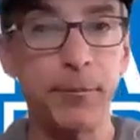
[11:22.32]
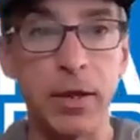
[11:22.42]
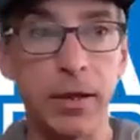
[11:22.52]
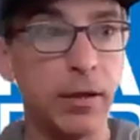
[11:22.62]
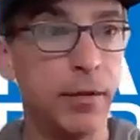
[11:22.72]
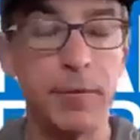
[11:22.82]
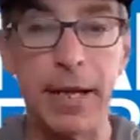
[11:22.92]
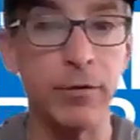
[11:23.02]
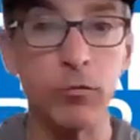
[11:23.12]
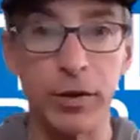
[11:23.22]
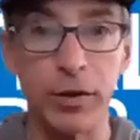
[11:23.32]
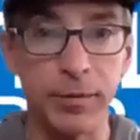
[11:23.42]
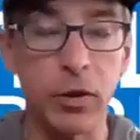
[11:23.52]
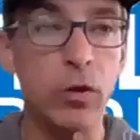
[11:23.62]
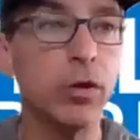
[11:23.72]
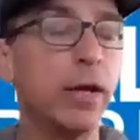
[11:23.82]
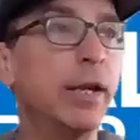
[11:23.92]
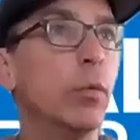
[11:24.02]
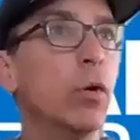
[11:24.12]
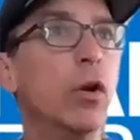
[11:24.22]
how to run a seminar,
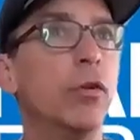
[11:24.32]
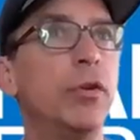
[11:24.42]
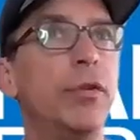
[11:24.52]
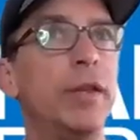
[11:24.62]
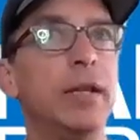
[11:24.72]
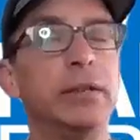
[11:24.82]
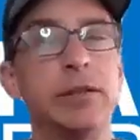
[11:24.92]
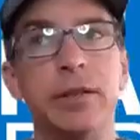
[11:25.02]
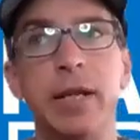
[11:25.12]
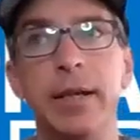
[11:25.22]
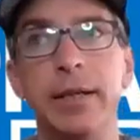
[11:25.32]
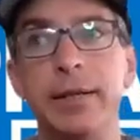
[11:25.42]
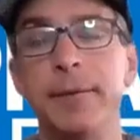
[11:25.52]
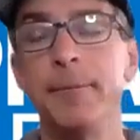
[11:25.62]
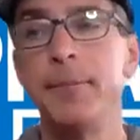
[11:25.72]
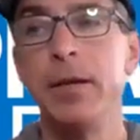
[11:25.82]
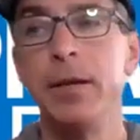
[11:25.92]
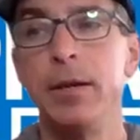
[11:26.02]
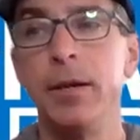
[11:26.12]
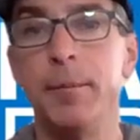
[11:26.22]
and there were also things like
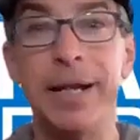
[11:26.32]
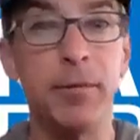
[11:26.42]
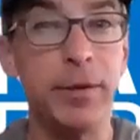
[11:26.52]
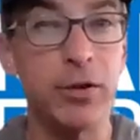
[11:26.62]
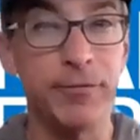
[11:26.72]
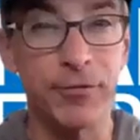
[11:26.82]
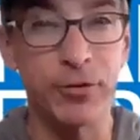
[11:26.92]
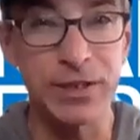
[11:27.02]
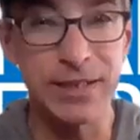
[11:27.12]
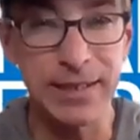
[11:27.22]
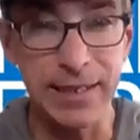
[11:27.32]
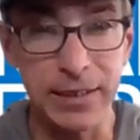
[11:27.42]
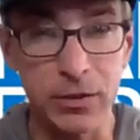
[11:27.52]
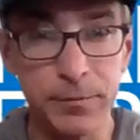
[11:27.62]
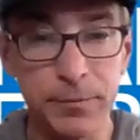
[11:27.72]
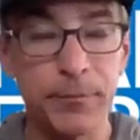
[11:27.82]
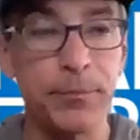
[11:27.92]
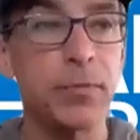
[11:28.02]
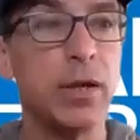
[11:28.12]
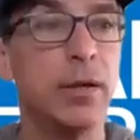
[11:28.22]
how to make your first sale.
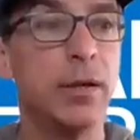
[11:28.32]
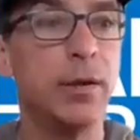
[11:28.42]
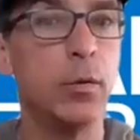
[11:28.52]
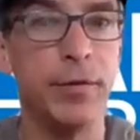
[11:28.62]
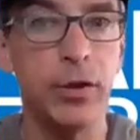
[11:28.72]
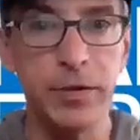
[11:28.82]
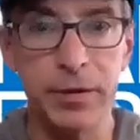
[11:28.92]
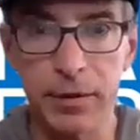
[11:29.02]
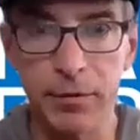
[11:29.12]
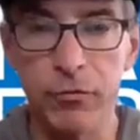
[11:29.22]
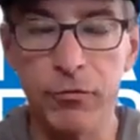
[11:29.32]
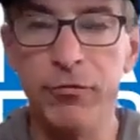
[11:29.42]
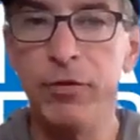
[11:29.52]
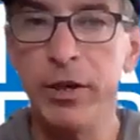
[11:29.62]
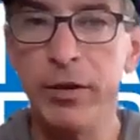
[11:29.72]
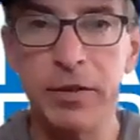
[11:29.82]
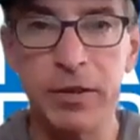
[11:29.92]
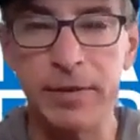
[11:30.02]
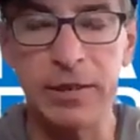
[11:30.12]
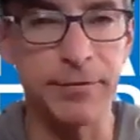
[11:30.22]
They were very
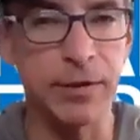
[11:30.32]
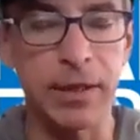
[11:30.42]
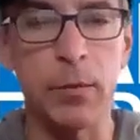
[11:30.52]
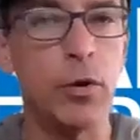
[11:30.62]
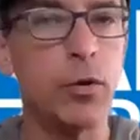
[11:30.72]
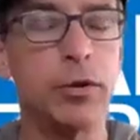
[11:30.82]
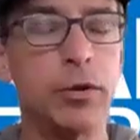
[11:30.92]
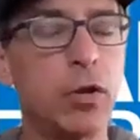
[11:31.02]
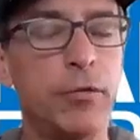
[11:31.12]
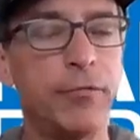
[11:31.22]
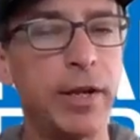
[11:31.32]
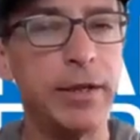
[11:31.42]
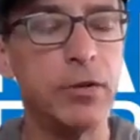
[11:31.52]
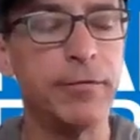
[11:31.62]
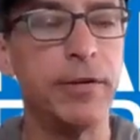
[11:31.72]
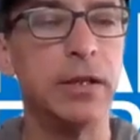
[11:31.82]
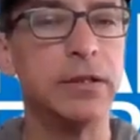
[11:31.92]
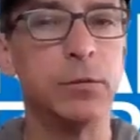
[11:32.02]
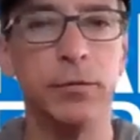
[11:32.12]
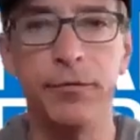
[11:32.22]
specific. They were no longer called Finding Your Fit.
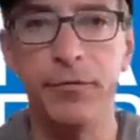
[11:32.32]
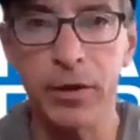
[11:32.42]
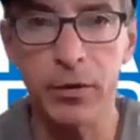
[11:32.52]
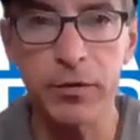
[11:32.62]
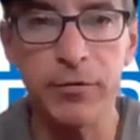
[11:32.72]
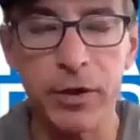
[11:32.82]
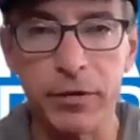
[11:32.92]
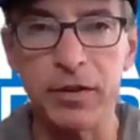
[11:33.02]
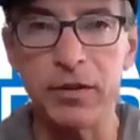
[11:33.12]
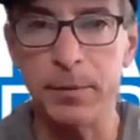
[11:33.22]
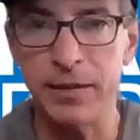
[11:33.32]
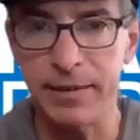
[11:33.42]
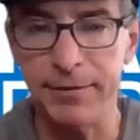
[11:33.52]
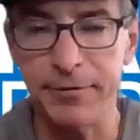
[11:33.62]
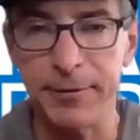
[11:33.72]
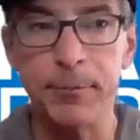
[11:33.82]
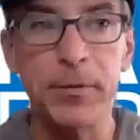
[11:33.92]
They were very, very specific.